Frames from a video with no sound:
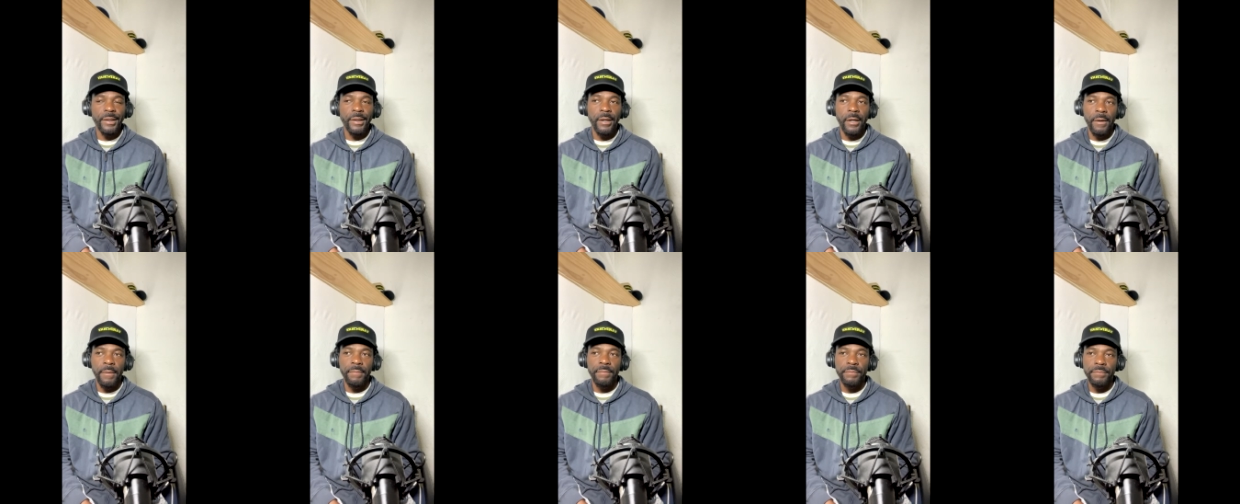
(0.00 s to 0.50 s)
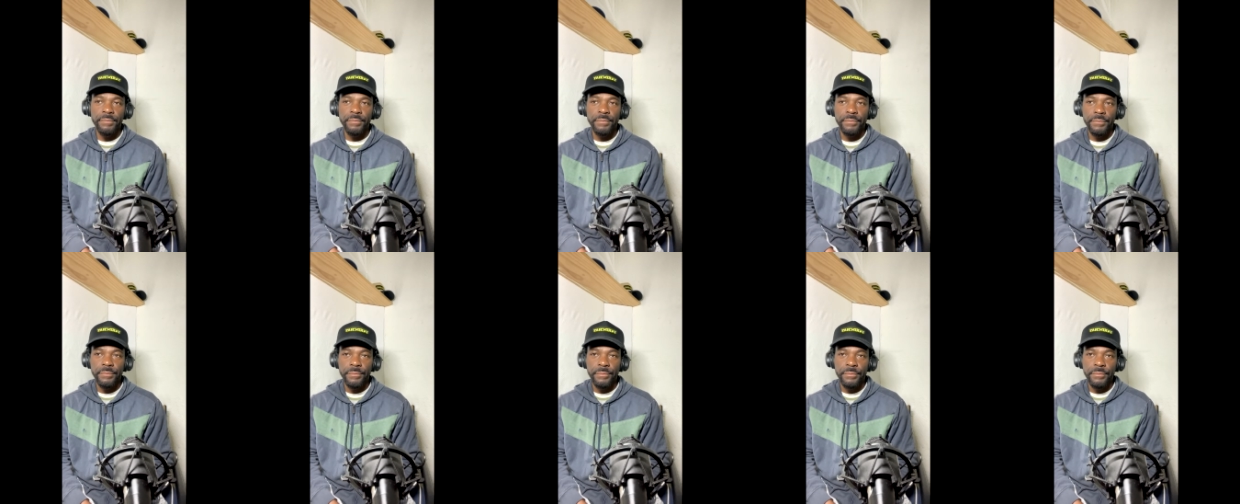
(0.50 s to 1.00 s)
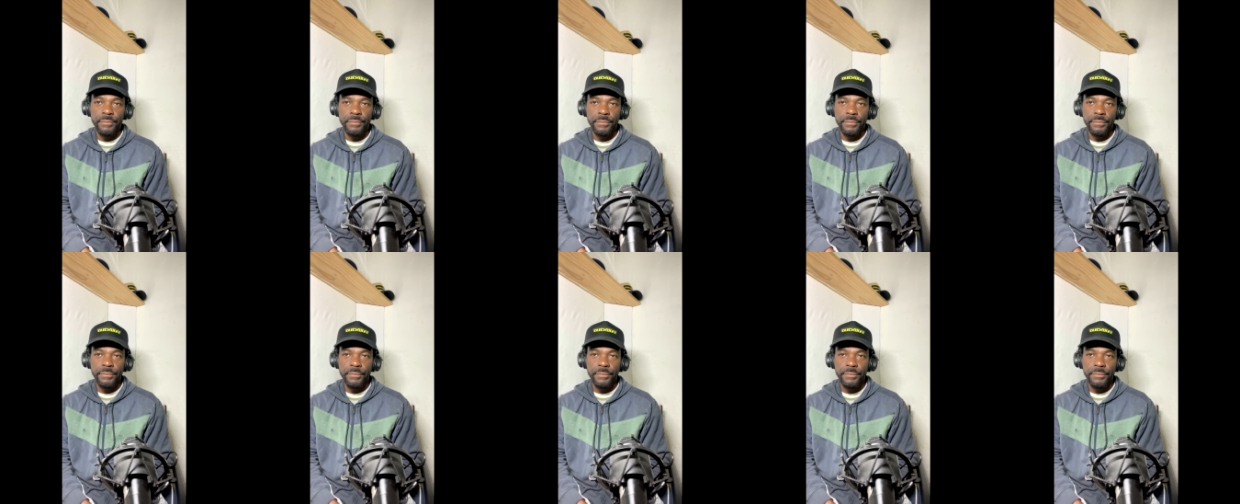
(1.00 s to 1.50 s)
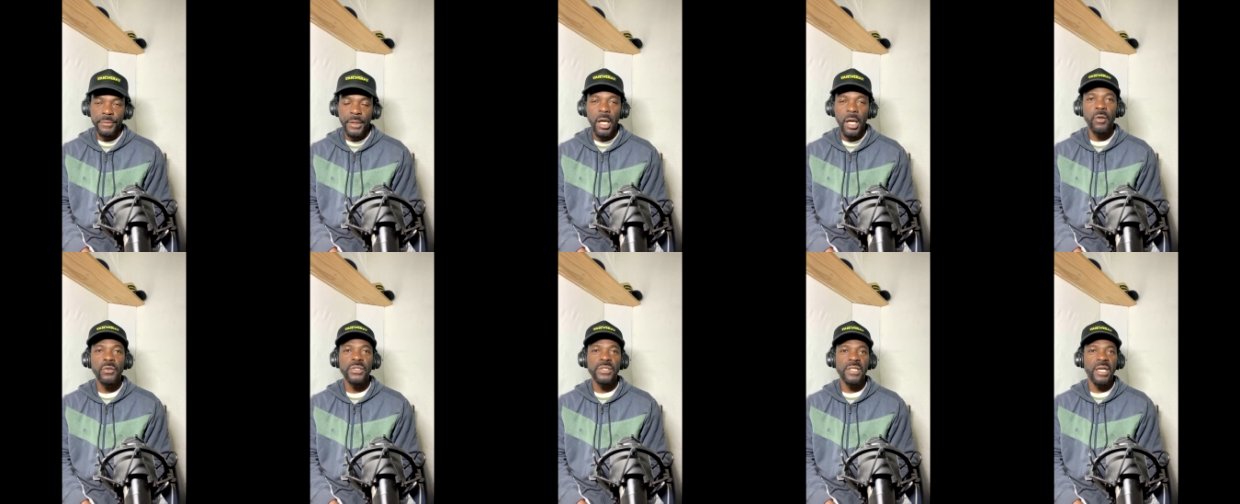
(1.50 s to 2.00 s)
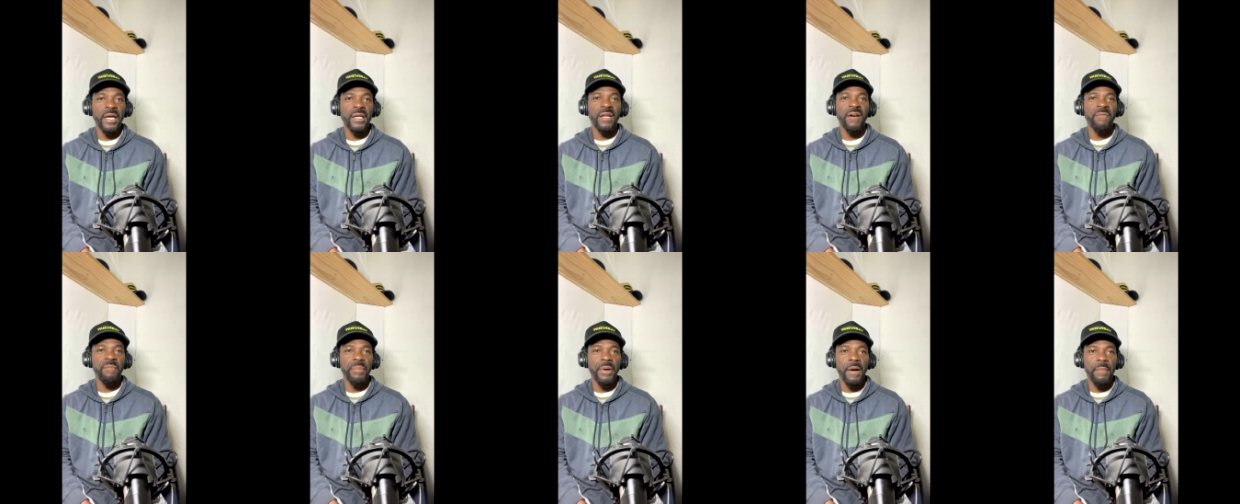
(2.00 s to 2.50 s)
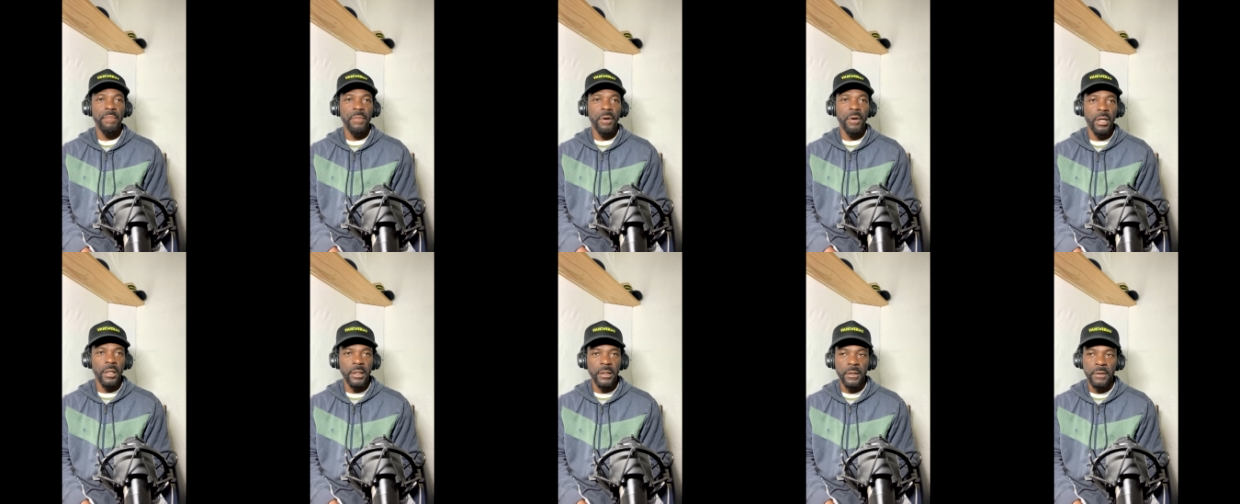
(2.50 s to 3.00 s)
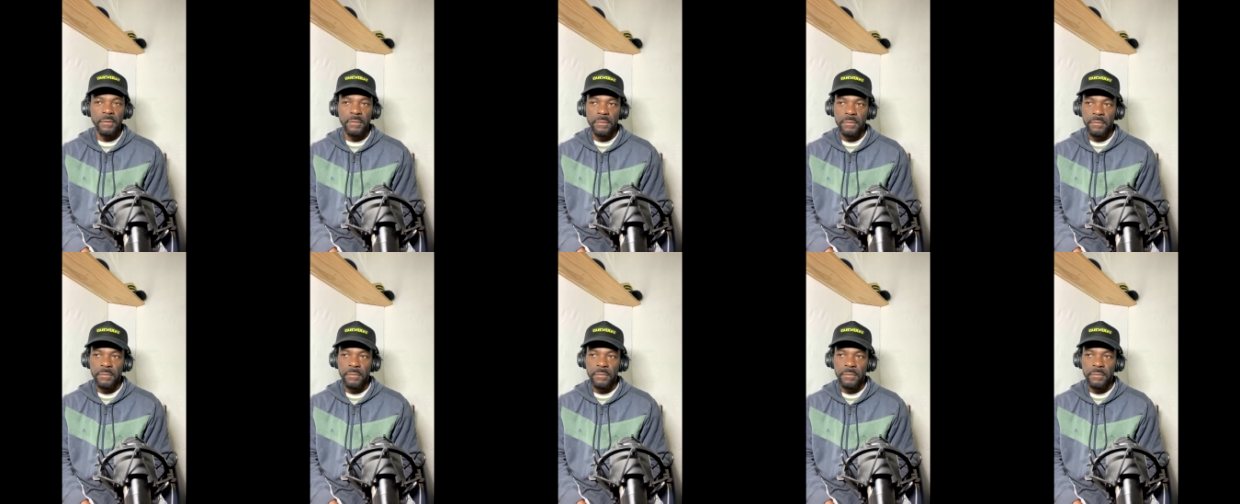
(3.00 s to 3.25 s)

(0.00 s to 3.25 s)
come outside of Bob Marley,